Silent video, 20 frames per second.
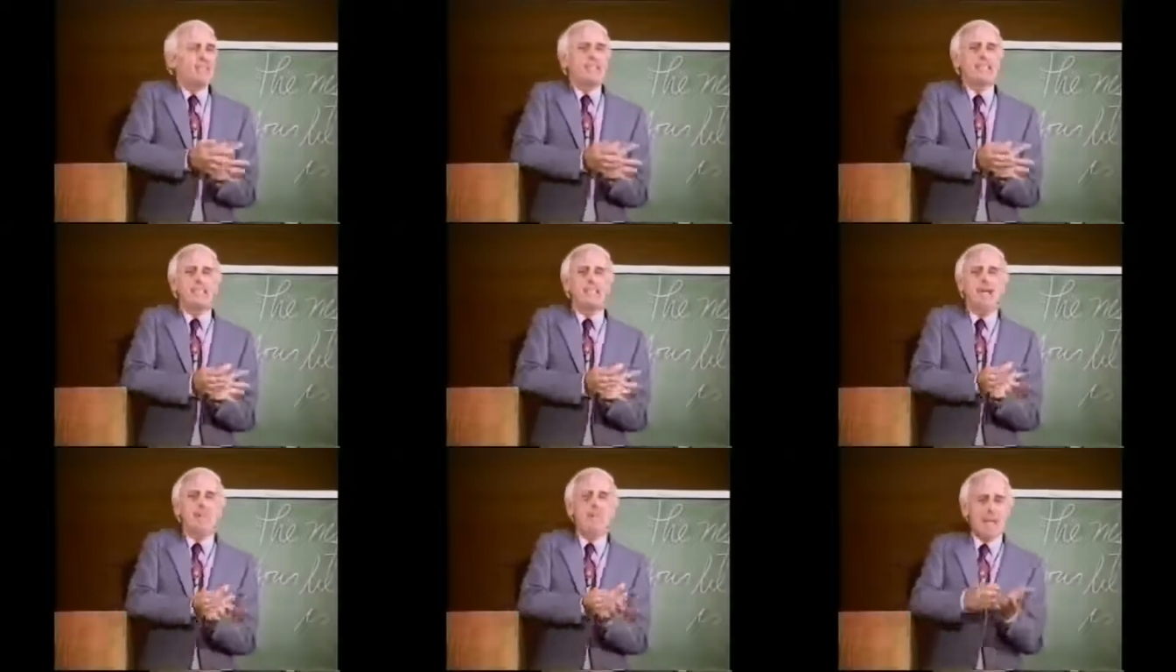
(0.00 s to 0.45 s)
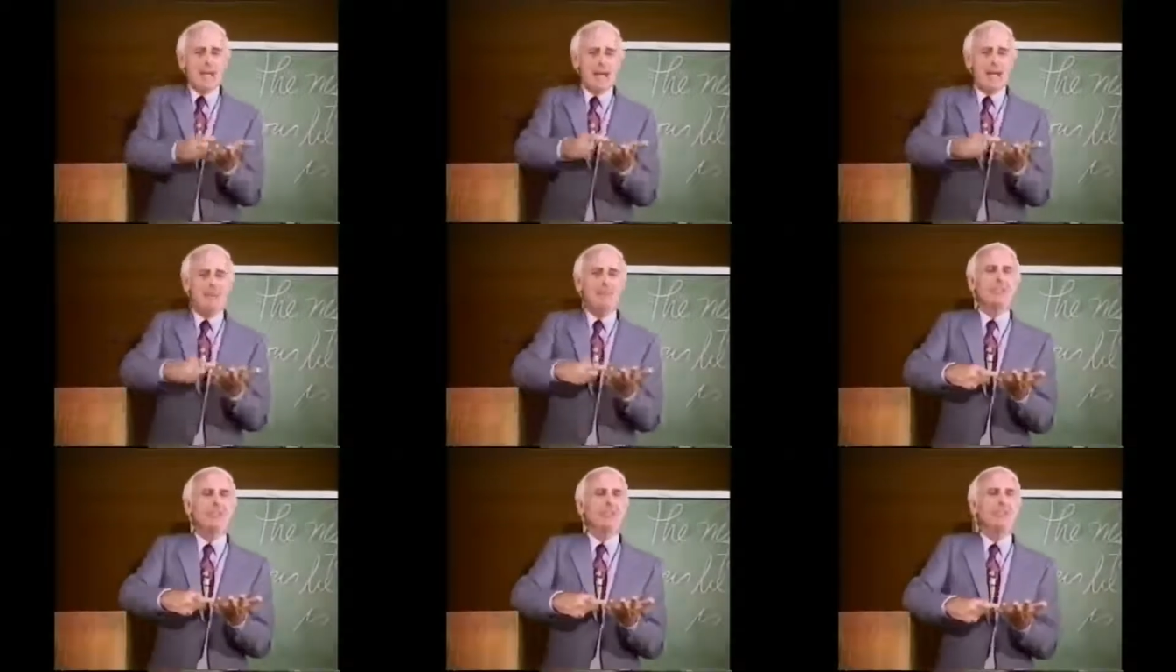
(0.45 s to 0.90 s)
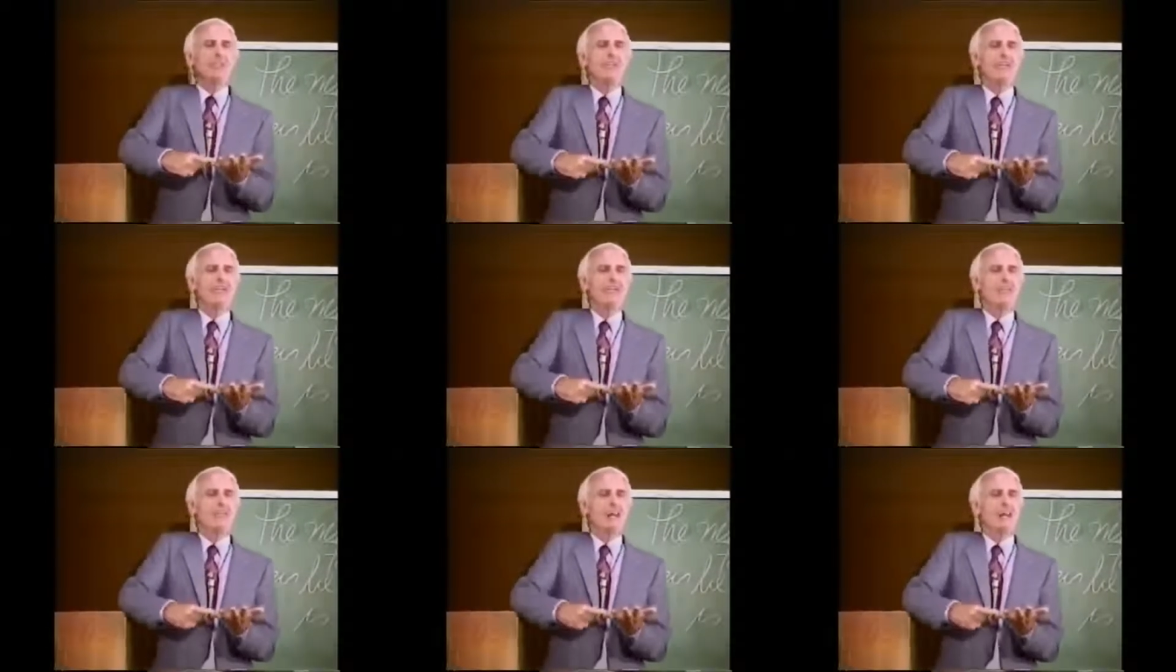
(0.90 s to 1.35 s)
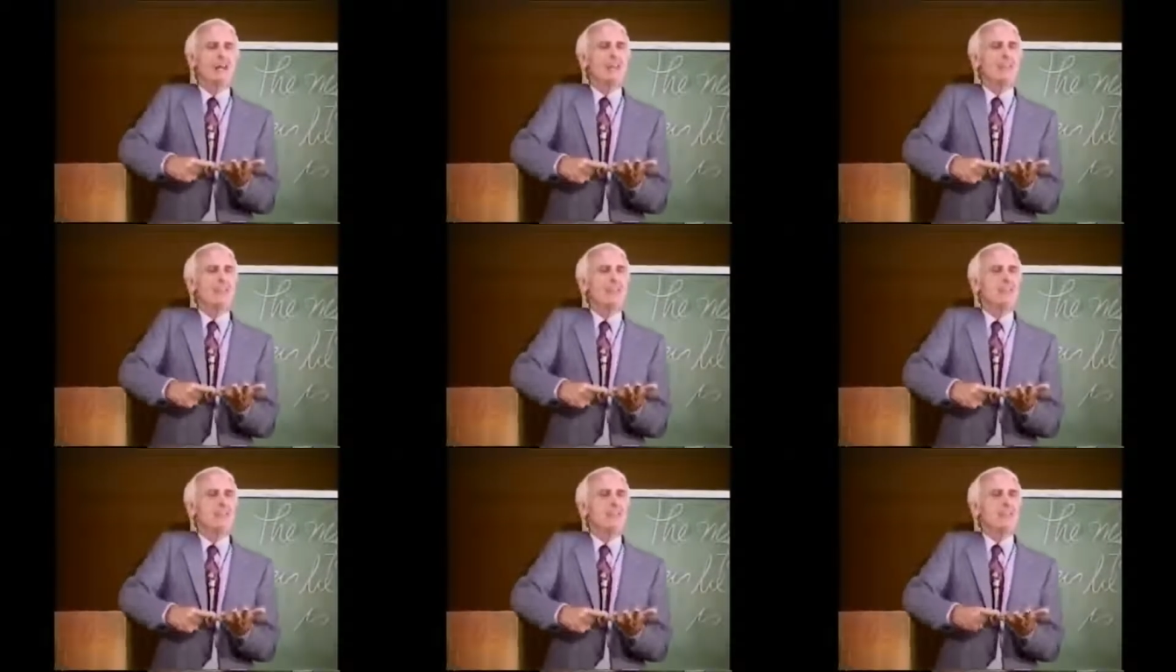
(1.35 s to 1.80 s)
Sometimes you can figure it
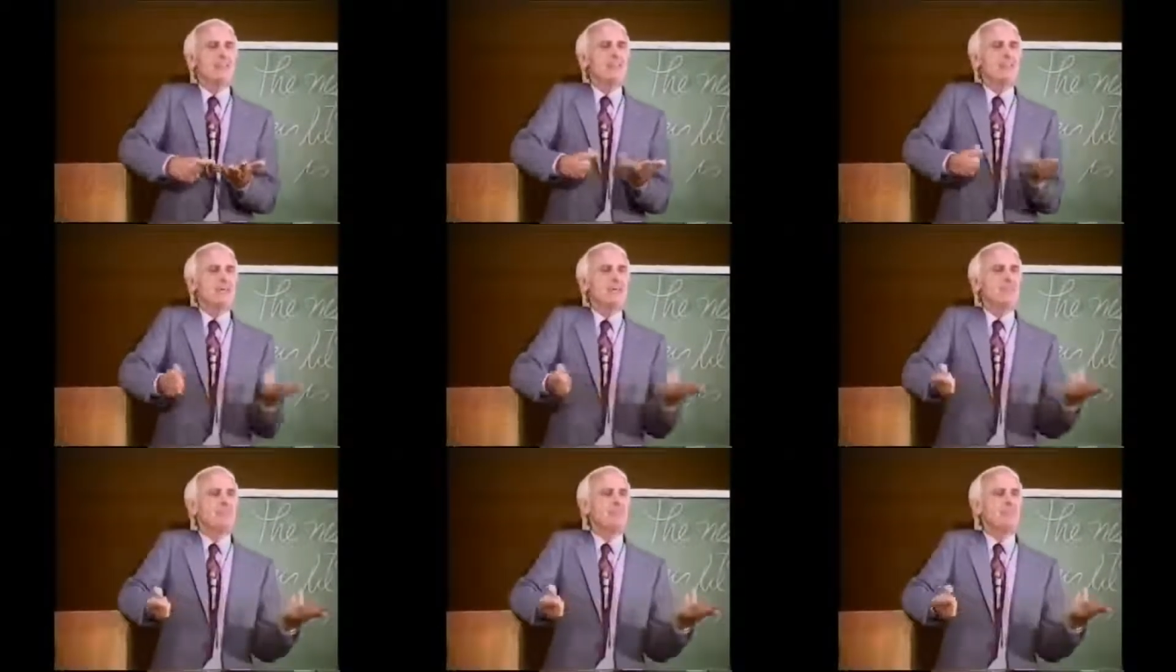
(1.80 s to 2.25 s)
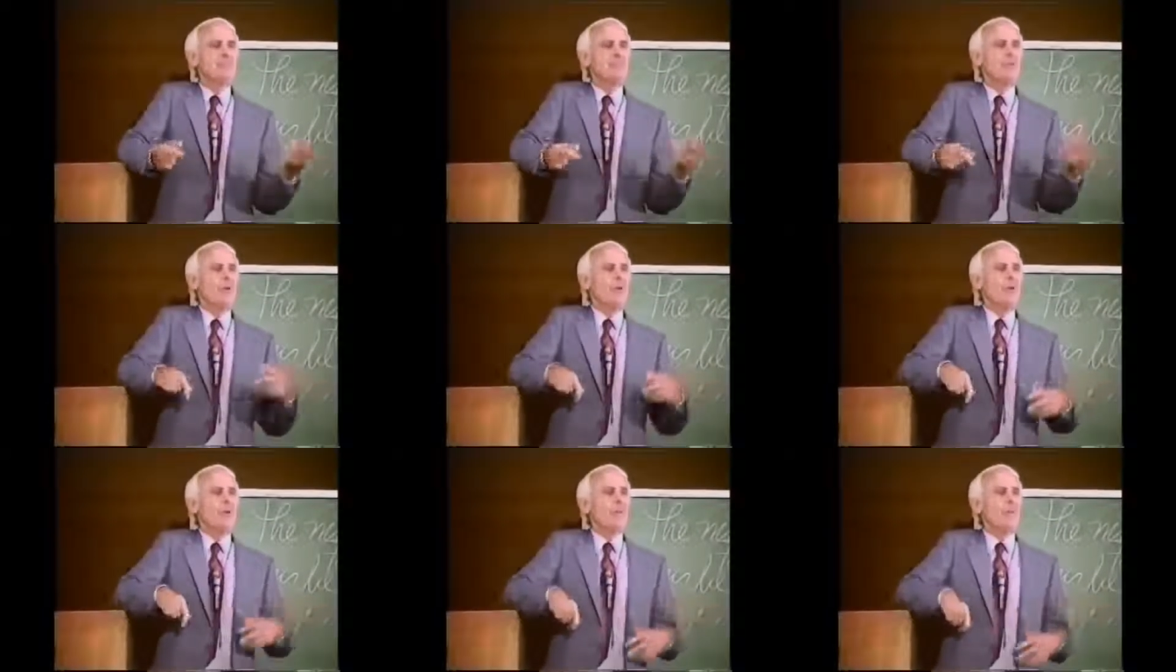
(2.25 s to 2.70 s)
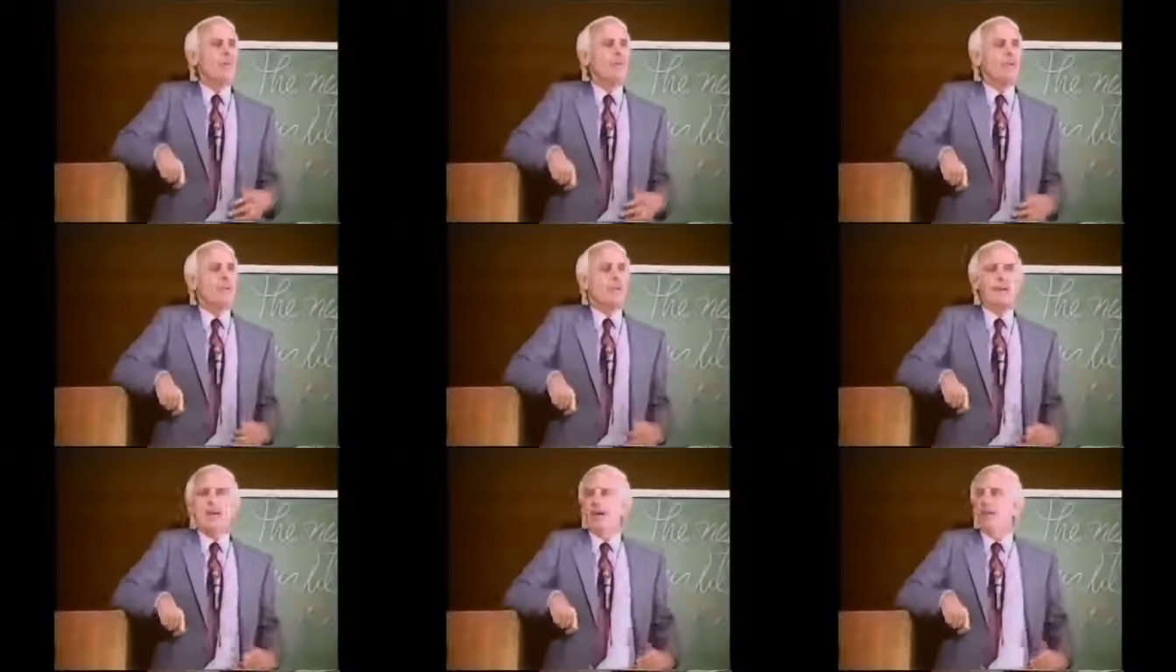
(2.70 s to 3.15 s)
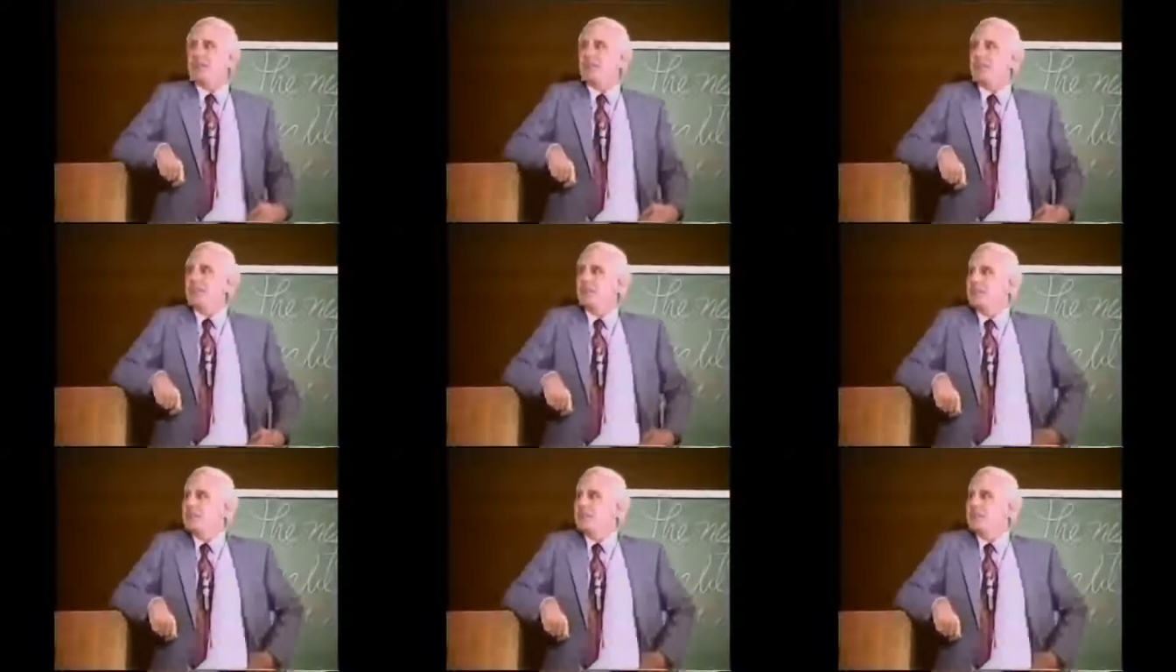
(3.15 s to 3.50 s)
out, sometimes there's no way to figure it out.